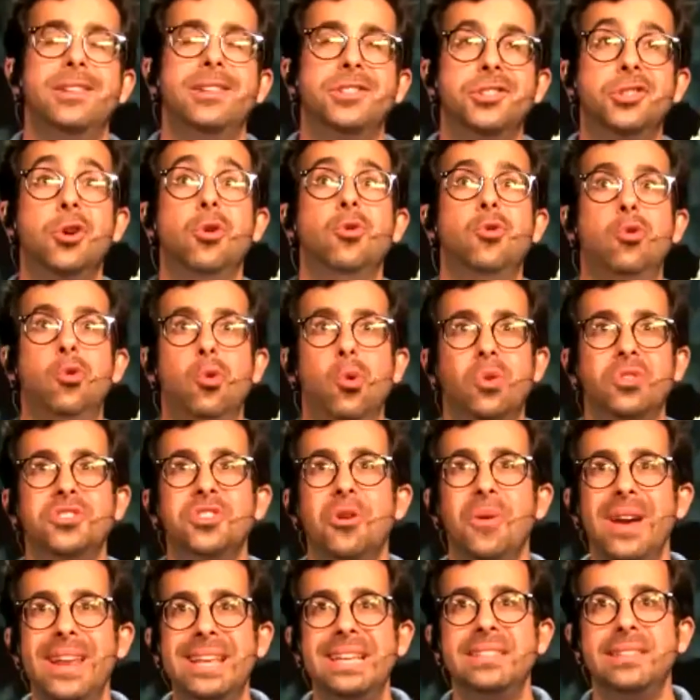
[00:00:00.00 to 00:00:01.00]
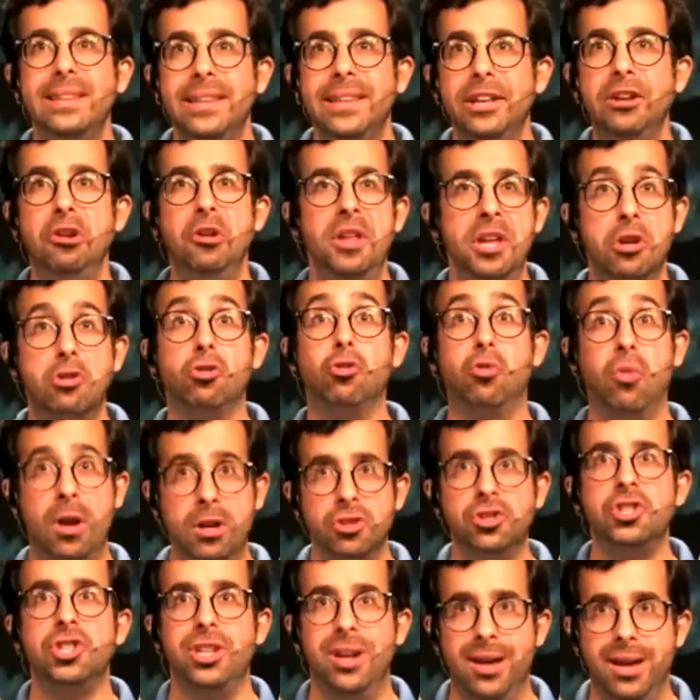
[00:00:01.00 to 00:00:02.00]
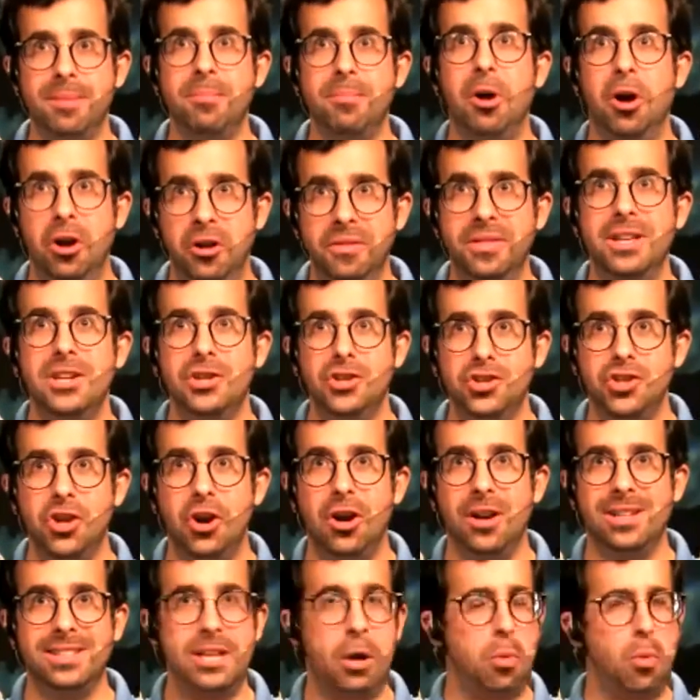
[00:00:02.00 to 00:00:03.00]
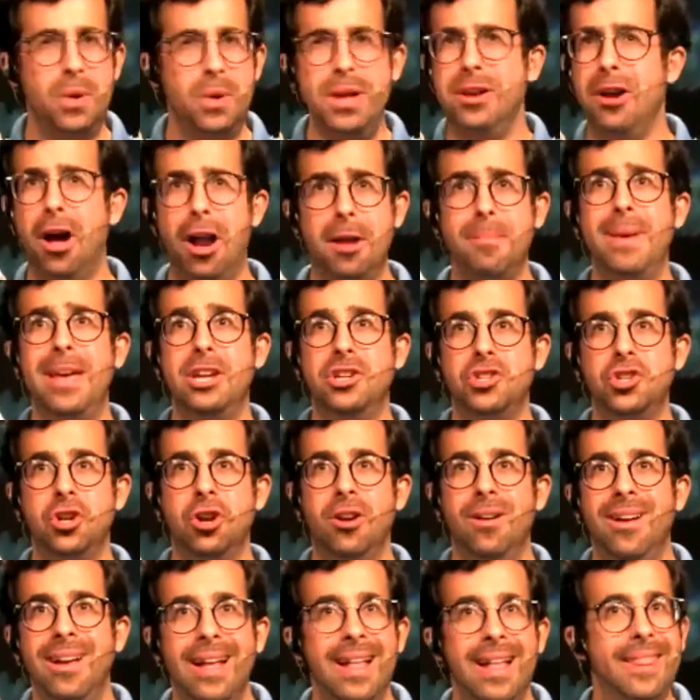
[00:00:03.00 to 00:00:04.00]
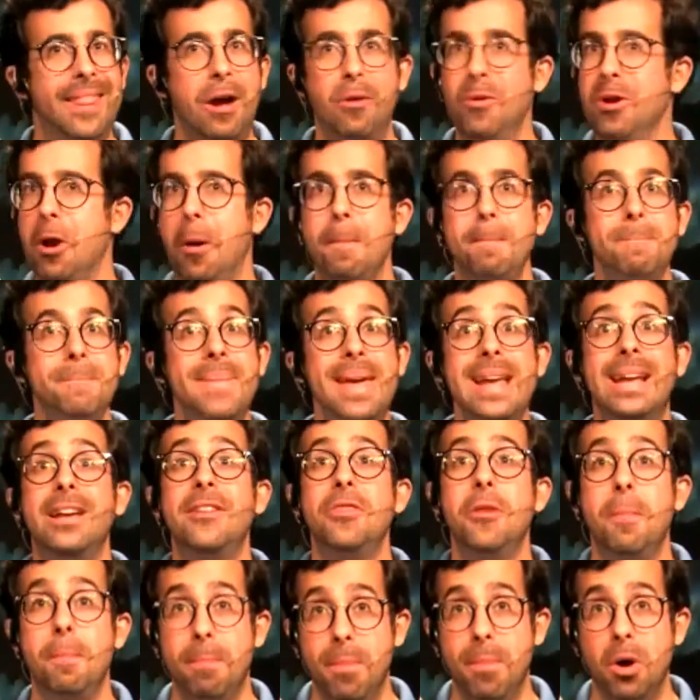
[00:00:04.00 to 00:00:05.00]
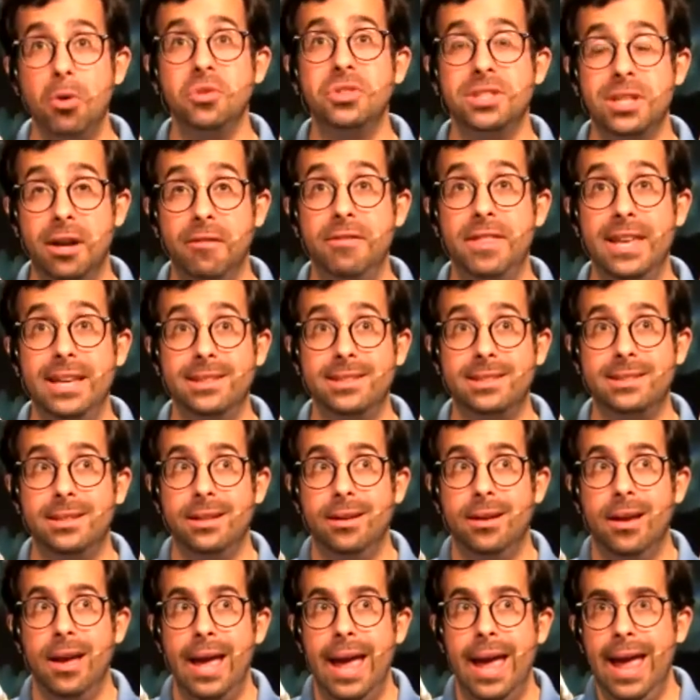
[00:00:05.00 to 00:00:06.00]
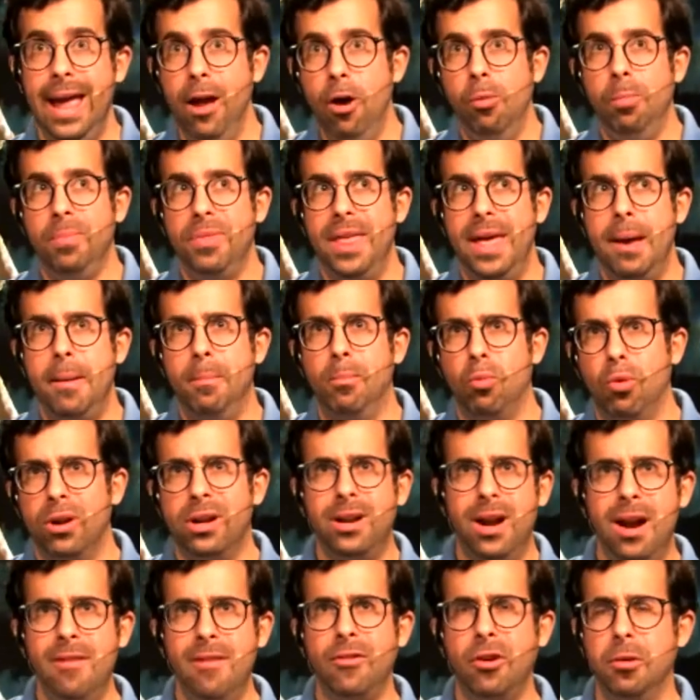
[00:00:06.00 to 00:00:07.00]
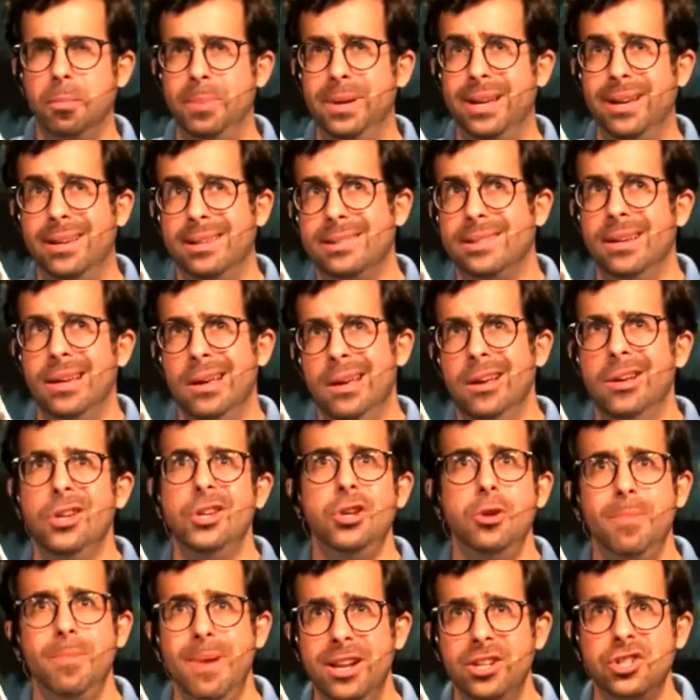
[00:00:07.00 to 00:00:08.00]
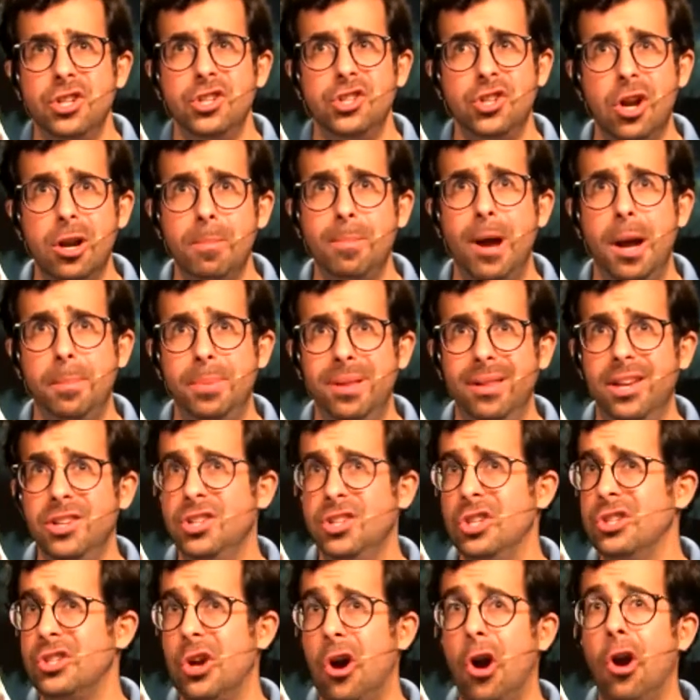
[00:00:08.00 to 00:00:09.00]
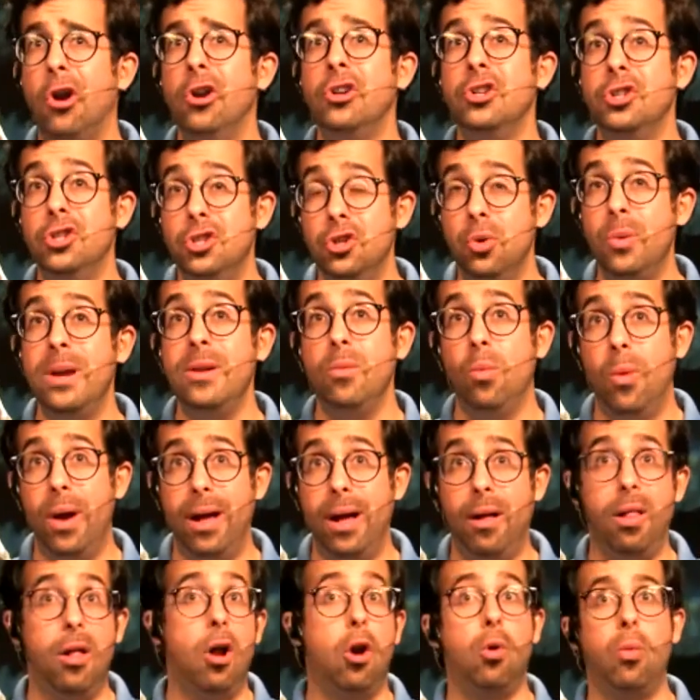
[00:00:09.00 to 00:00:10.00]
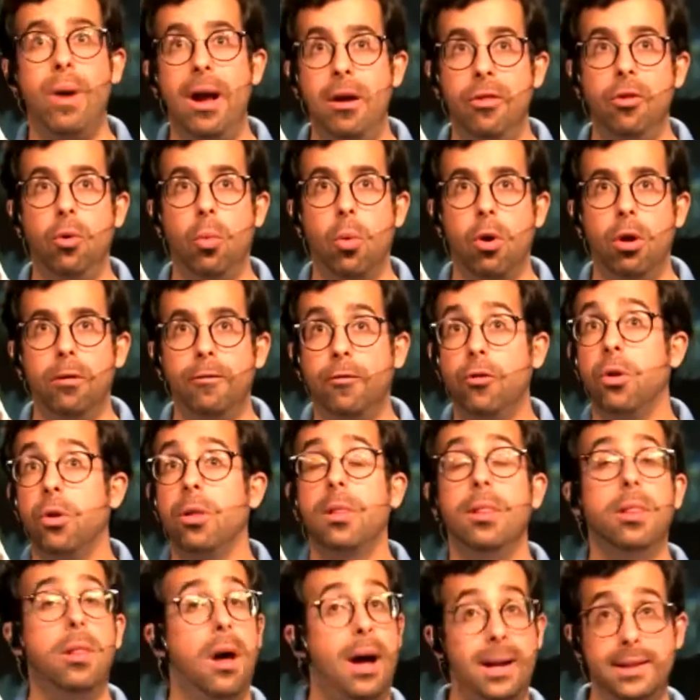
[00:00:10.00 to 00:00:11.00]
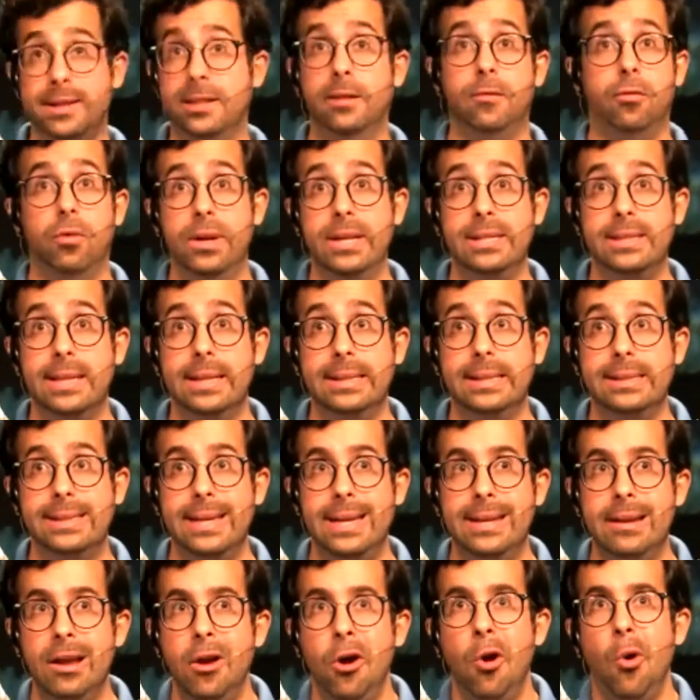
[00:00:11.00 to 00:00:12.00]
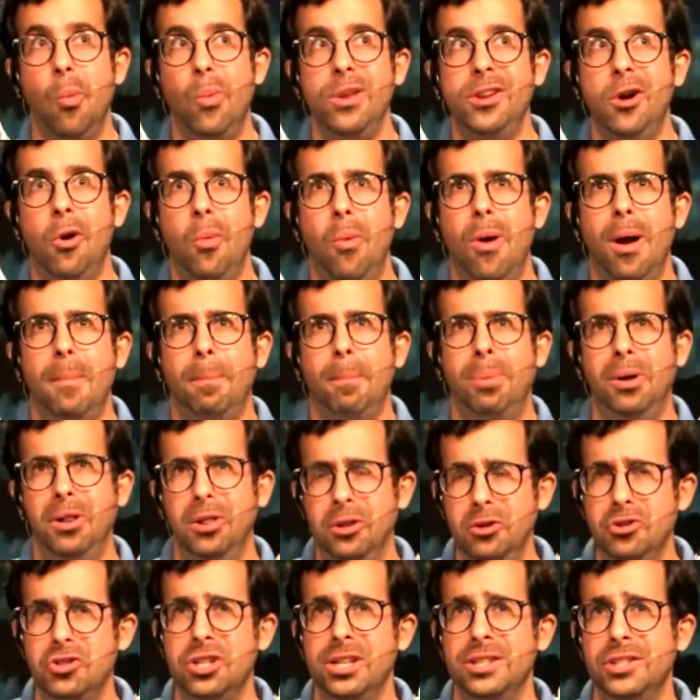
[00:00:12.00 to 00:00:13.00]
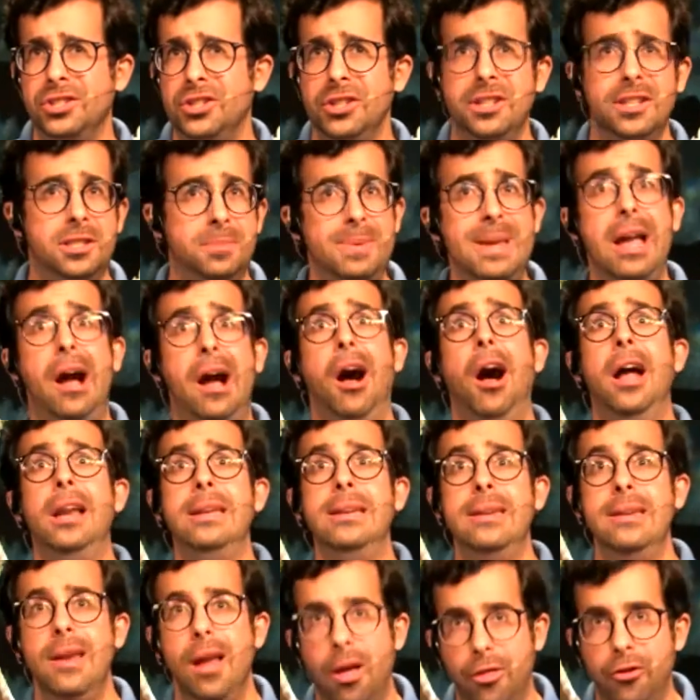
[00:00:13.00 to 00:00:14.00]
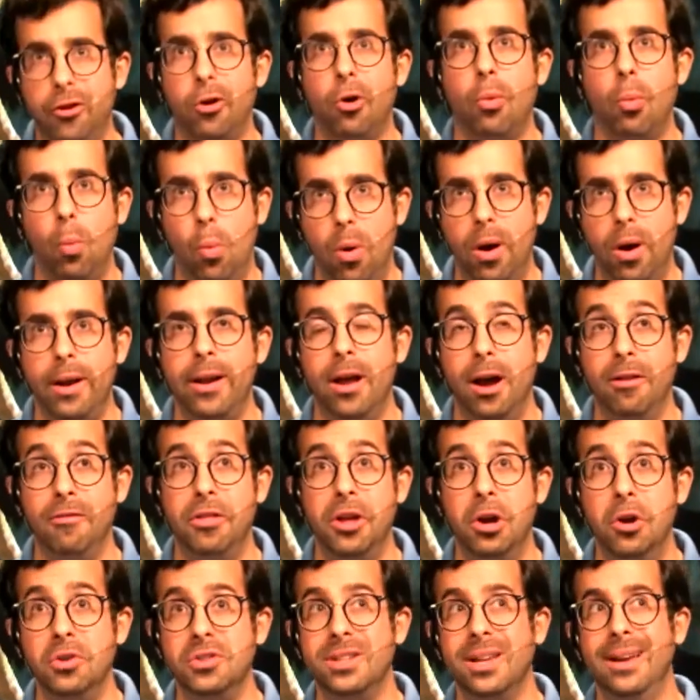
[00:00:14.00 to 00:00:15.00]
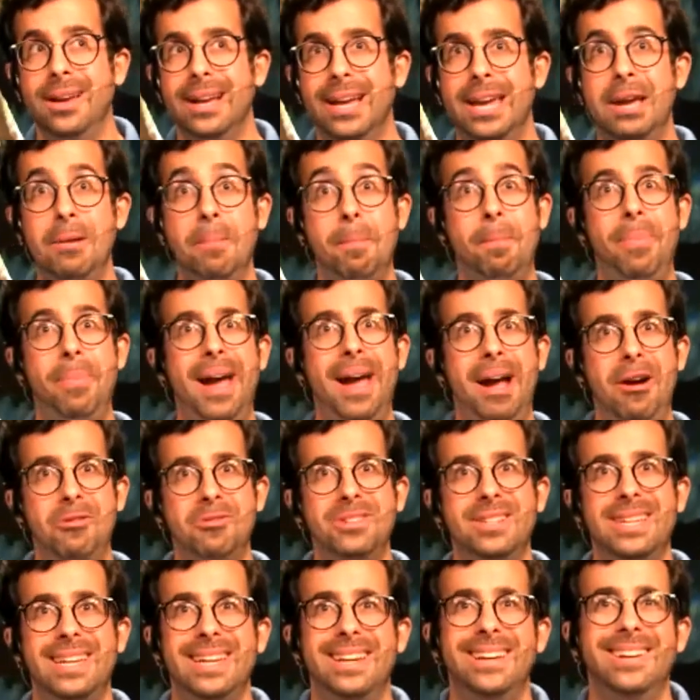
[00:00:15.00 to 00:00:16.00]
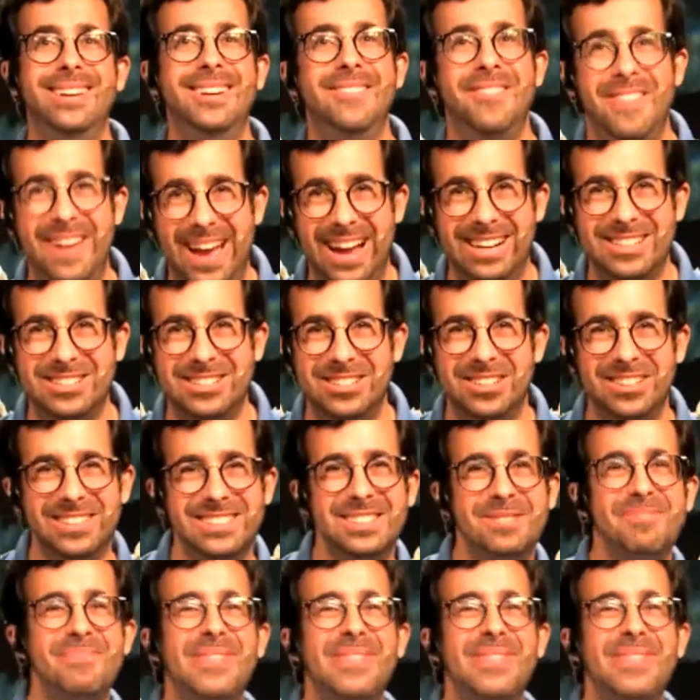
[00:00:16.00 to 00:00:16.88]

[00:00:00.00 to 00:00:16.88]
so cool. So it is literally crunch time on these sharks, that we got to make sure that we are making the most of this to help them recover, because you mentioned shark populations aren't doing well around the world for lots of reasons, and we don't want pollutions to just be another one of those compounding factors.